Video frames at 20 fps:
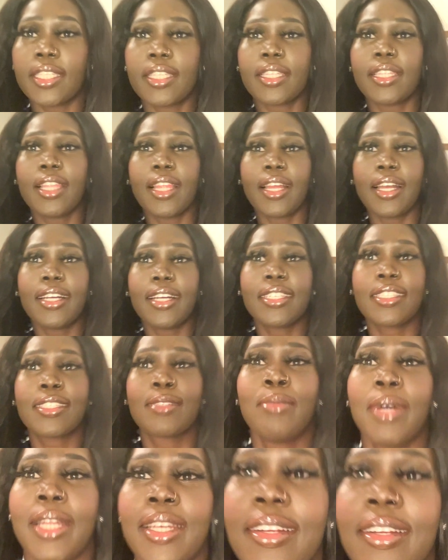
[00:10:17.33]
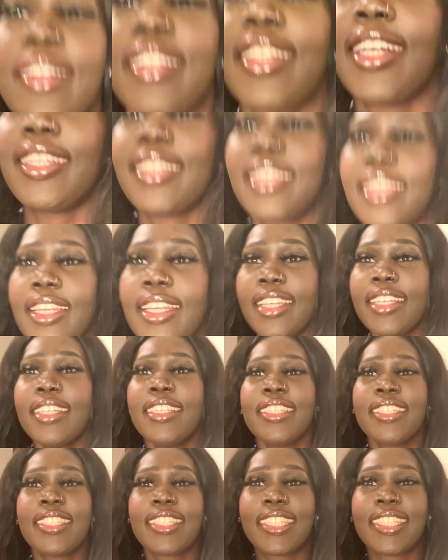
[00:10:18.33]
Last but not at
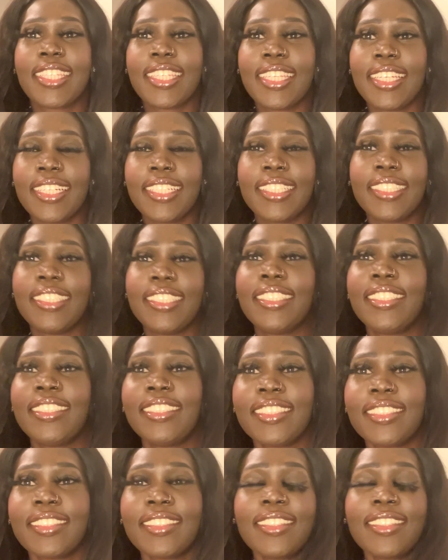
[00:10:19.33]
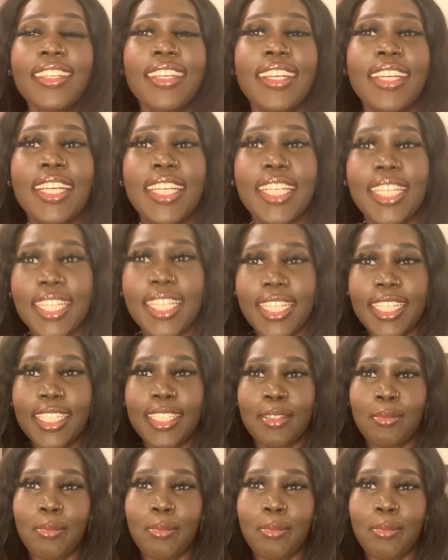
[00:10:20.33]
least is